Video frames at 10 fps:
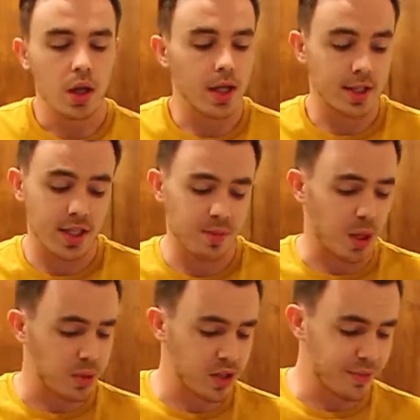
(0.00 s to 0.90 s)
It says
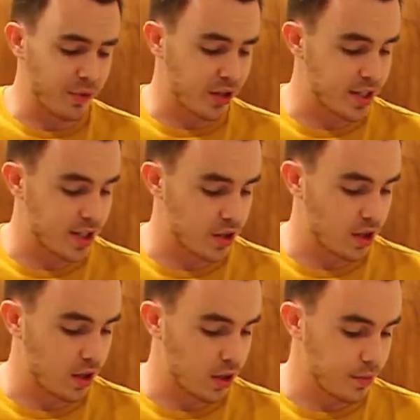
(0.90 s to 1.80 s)
bubbly on this
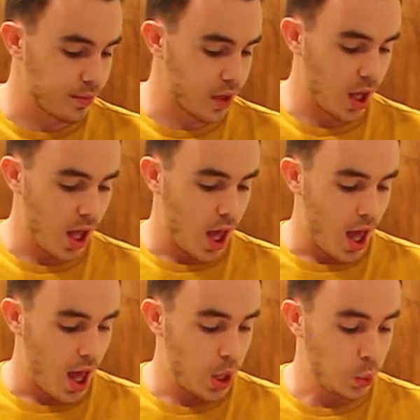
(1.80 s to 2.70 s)
TikTok.
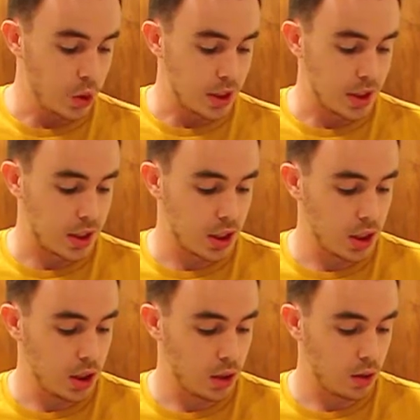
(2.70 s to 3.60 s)
And we'll
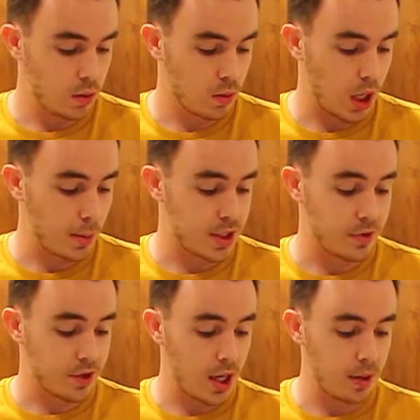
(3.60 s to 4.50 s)
see what happens
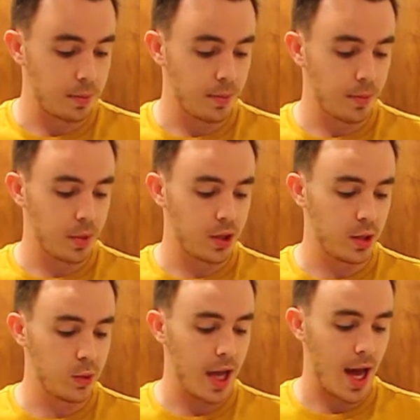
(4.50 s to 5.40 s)
after that. But
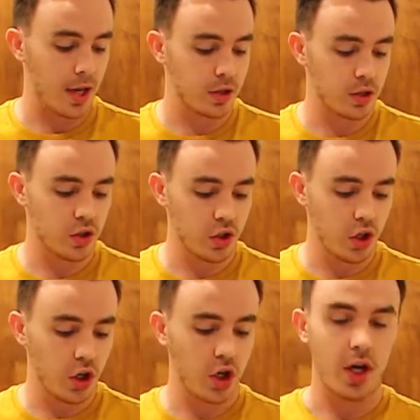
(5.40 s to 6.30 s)
then we add
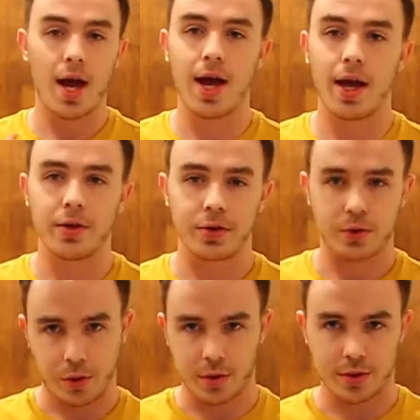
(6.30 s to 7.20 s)
sugar and
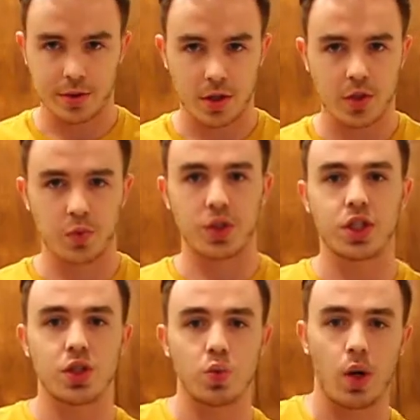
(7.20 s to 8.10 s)
cornstarch,
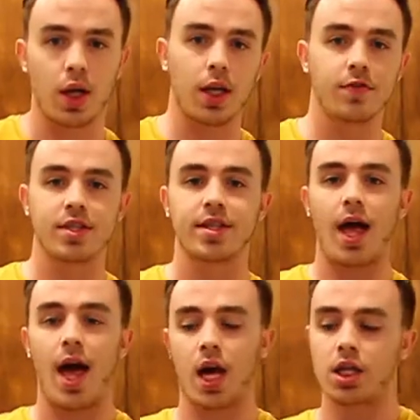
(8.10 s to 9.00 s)
which is what gives it
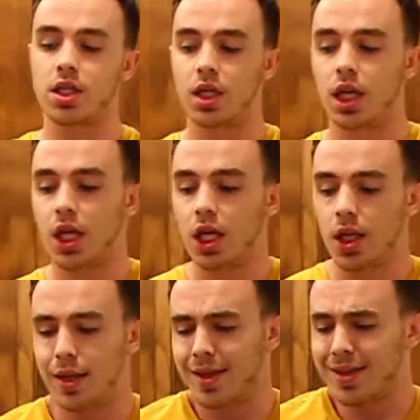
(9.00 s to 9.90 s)
that
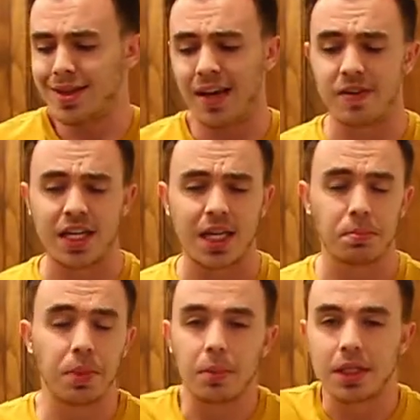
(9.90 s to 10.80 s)

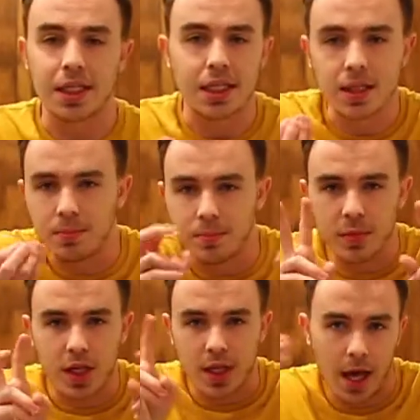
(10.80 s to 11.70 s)
leavening, bubbly
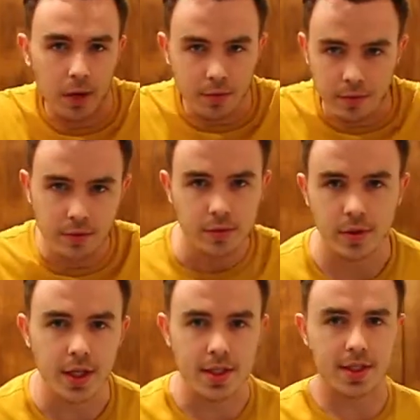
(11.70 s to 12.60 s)

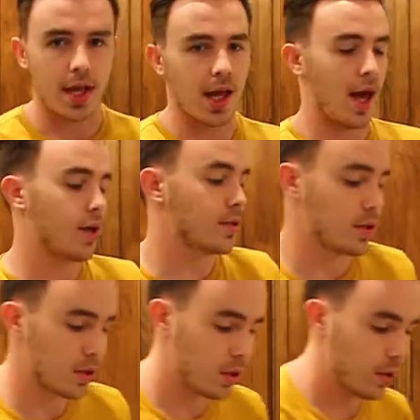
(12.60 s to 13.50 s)
cloudness that it has.